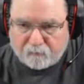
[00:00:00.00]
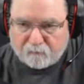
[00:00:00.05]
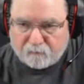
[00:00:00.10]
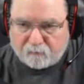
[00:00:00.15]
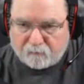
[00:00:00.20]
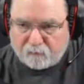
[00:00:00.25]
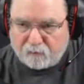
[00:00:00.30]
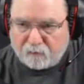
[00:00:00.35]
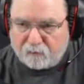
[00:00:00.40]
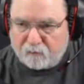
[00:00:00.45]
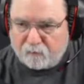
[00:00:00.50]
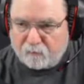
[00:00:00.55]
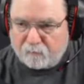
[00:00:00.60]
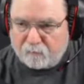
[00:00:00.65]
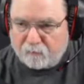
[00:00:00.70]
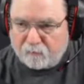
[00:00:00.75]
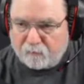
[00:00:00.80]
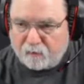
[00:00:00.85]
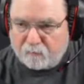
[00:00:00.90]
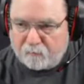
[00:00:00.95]
Then if you
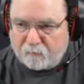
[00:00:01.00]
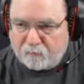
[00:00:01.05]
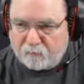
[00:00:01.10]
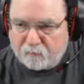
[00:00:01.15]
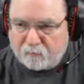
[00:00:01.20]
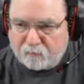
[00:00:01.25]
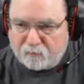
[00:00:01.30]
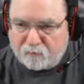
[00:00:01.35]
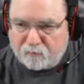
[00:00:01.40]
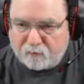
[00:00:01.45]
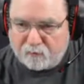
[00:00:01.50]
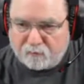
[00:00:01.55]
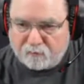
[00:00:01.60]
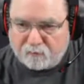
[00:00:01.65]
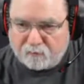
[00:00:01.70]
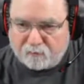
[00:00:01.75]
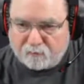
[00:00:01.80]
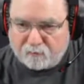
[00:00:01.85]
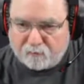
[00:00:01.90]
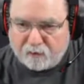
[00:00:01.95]
come in here and change
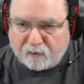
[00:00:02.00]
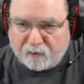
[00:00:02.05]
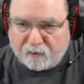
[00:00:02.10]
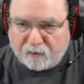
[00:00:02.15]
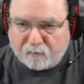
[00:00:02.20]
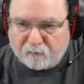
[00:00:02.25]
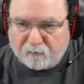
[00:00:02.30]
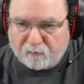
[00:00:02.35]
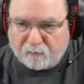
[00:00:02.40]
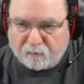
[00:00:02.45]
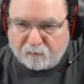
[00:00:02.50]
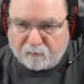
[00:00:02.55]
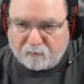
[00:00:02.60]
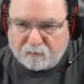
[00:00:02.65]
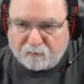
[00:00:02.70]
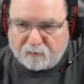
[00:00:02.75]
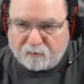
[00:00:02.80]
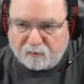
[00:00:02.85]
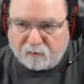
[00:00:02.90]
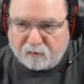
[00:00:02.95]
these around, you can
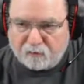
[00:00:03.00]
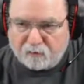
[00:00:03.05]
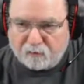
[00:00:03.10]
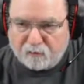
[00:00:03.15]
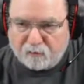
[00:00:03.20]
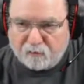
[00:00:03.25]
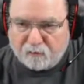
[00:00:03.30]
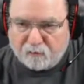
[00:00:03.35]
see